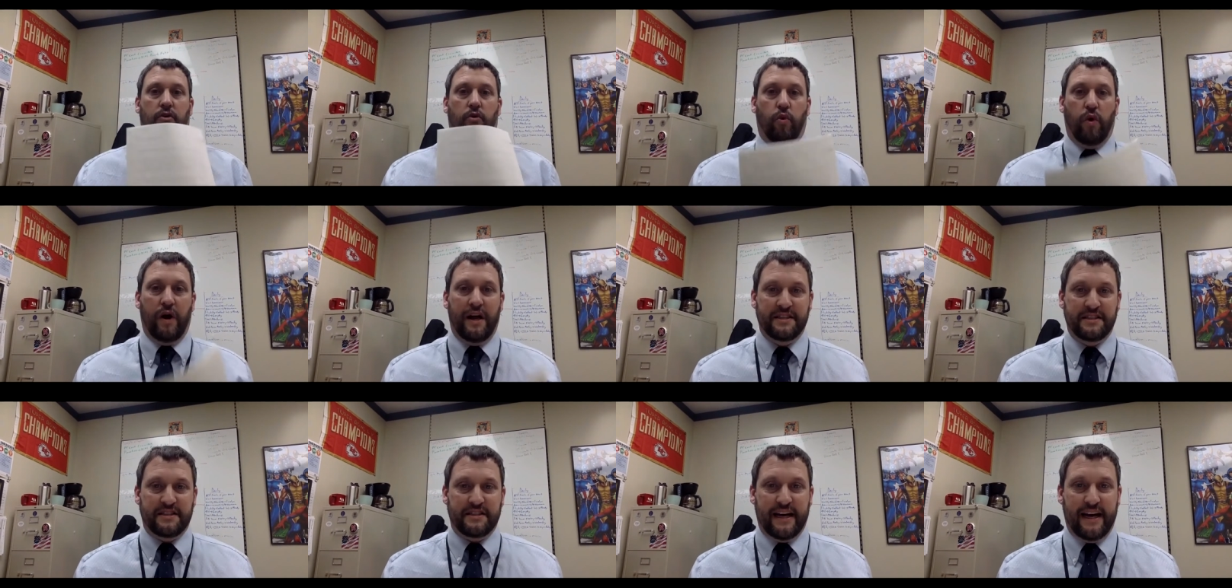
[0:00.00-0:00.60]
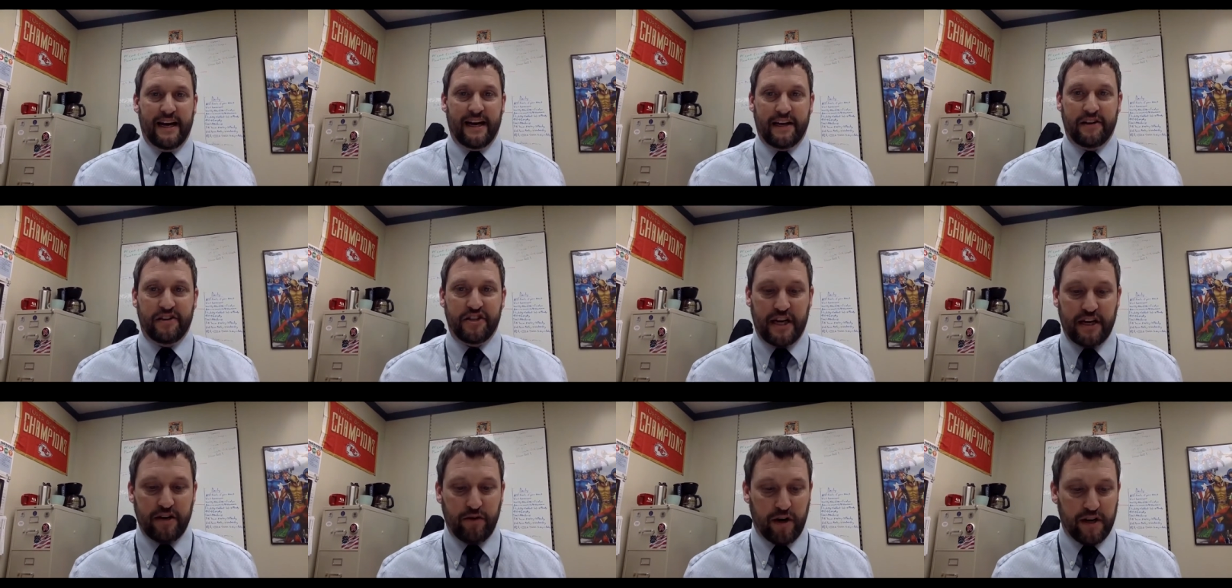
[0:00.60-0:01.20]
Wednesday,
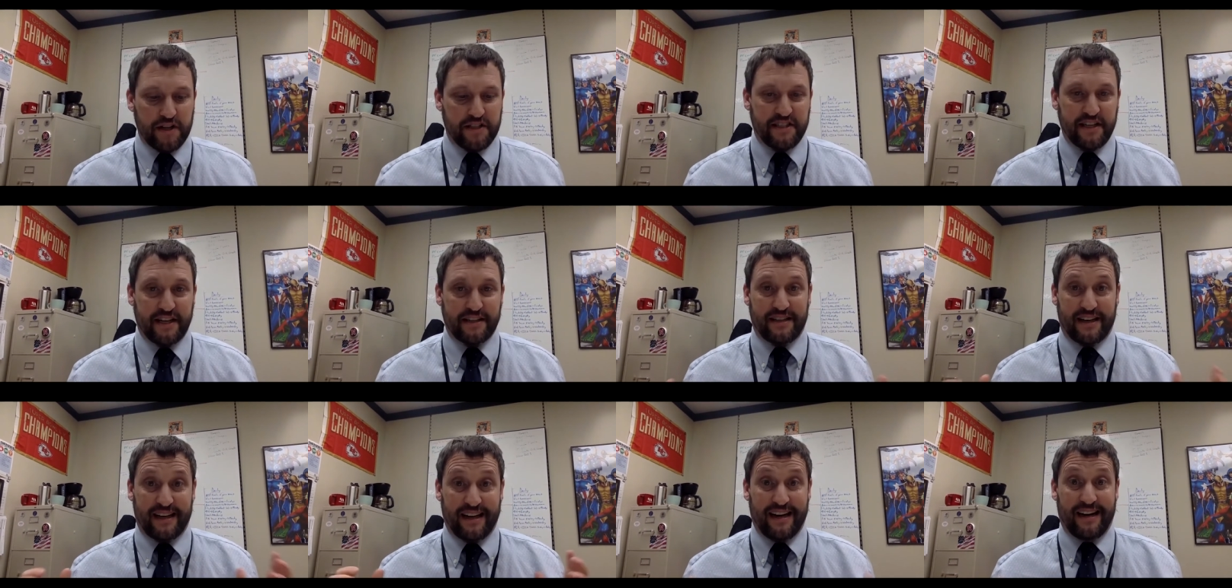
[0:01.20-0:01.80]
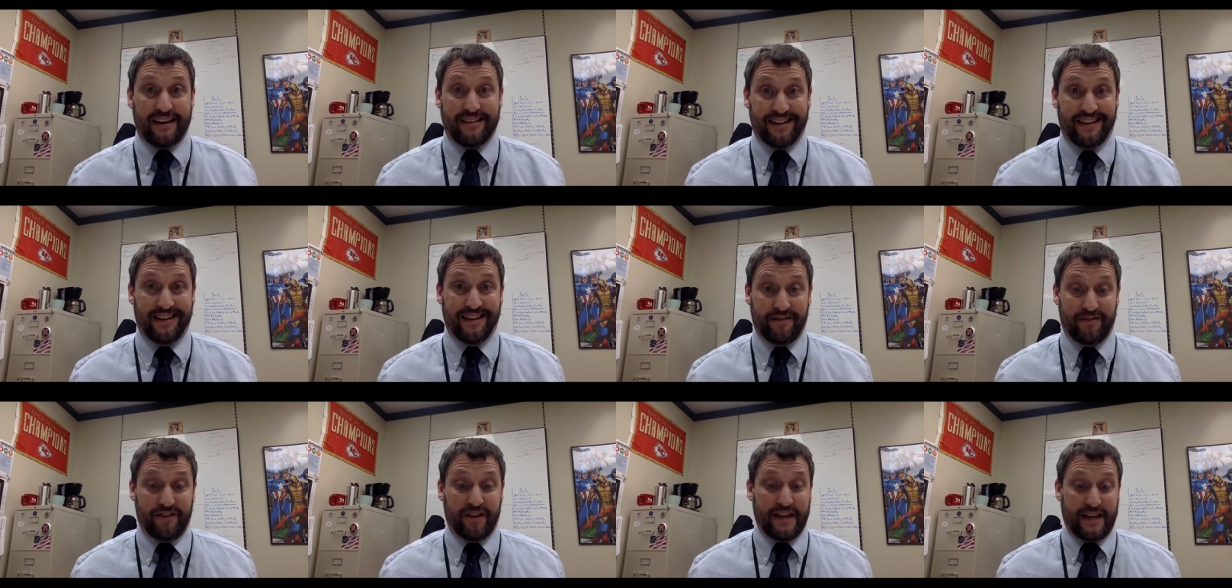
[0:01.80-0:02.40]
January 6th. I got a
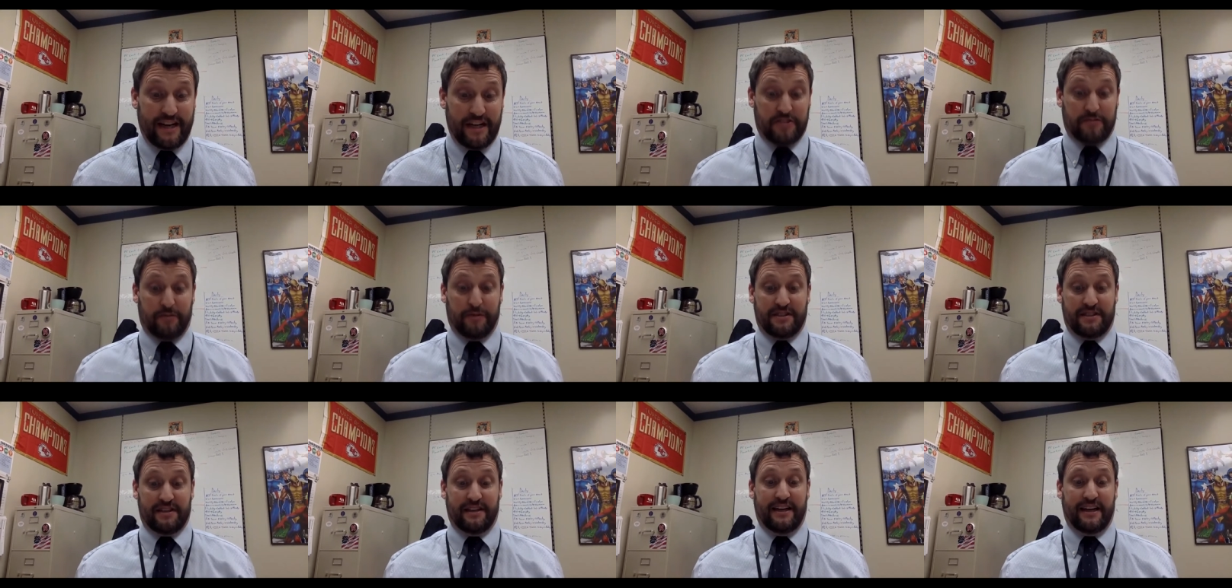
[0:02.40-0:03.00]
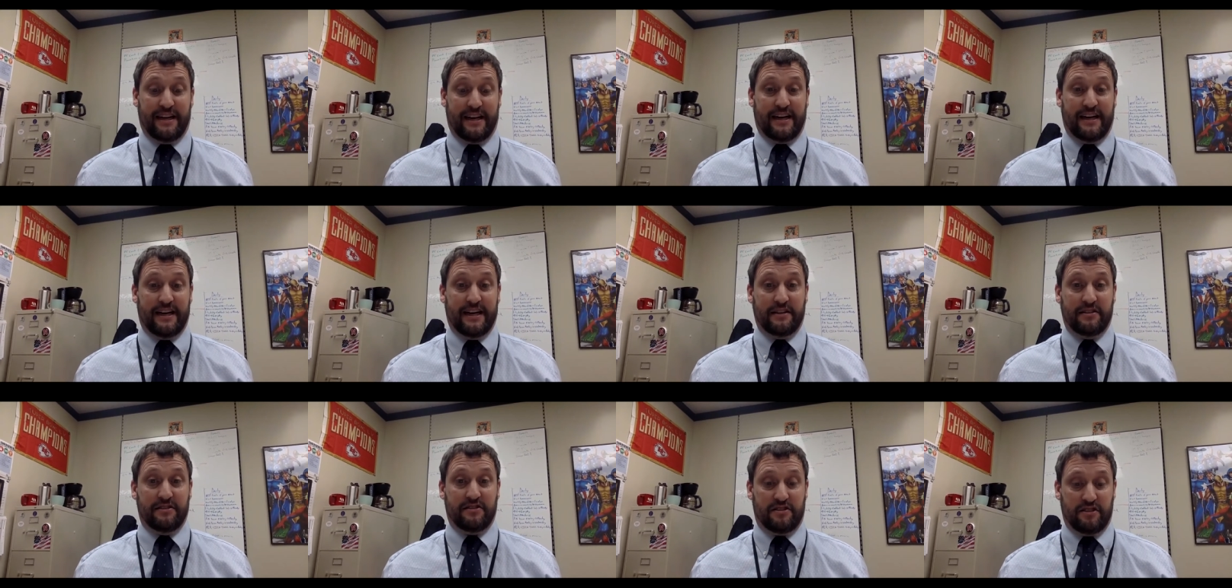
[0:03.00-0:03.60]
ton of announcements today,
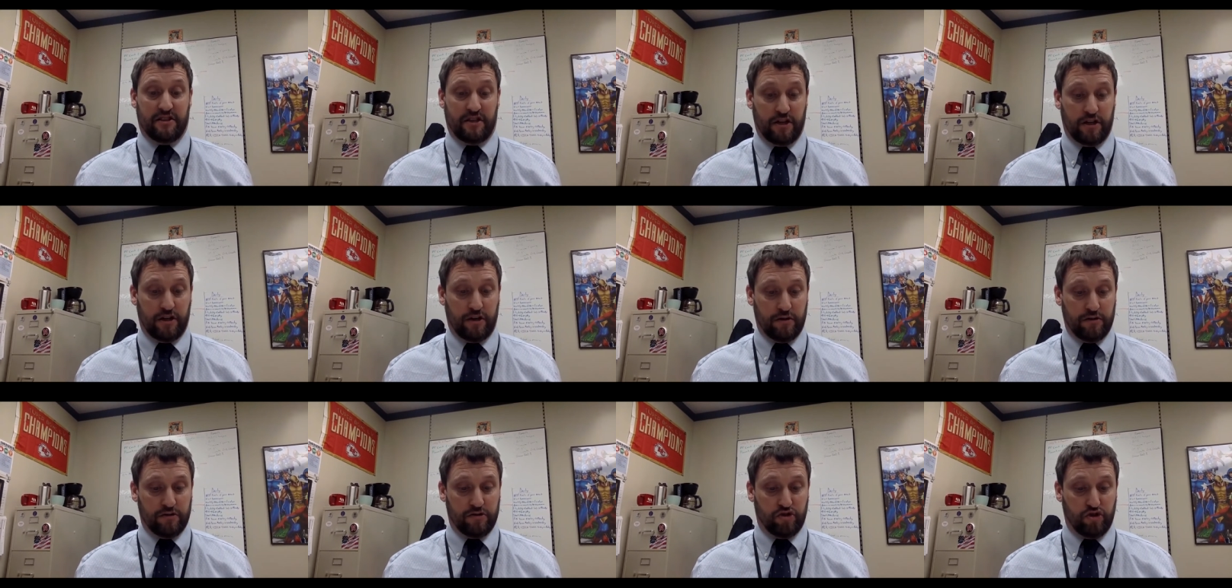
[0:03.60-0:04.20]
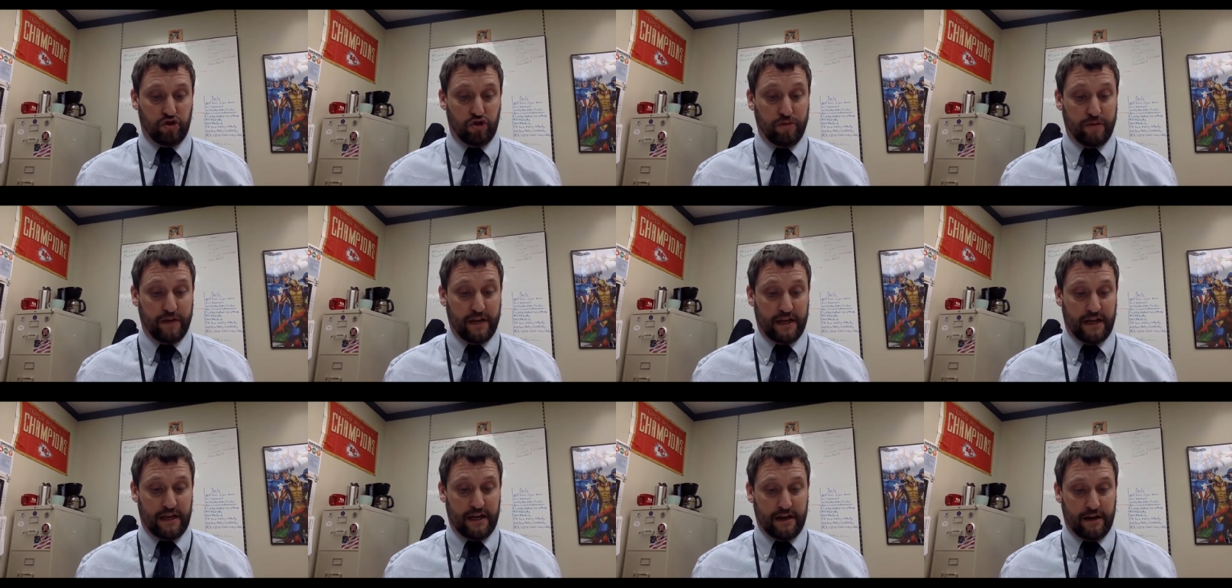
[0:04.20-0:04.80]
guys. So zoom
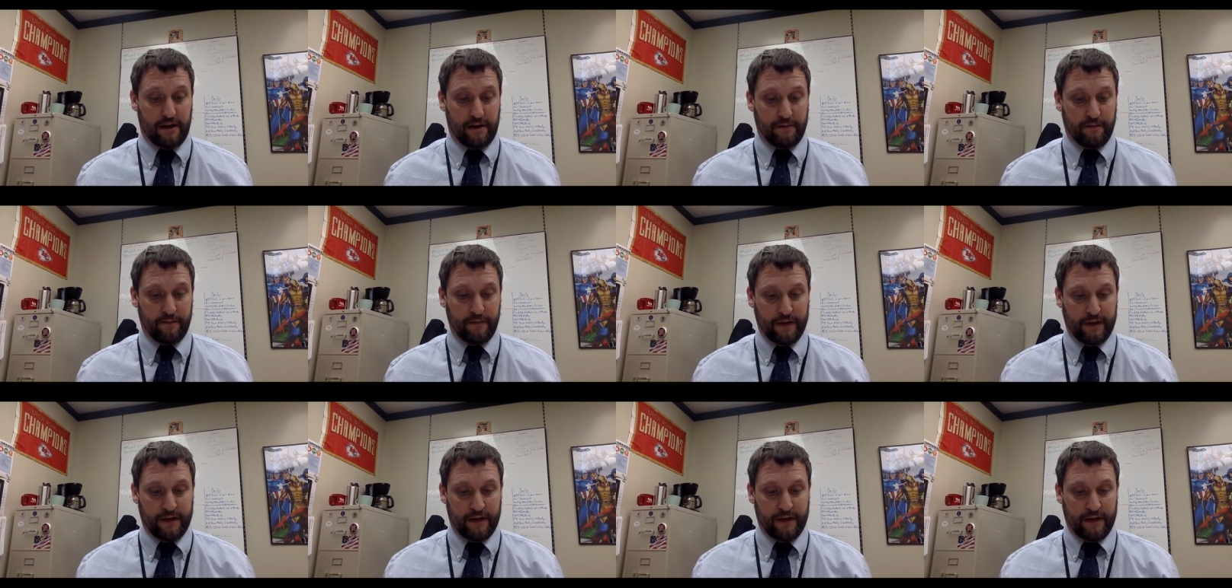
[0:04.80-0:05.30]
in here.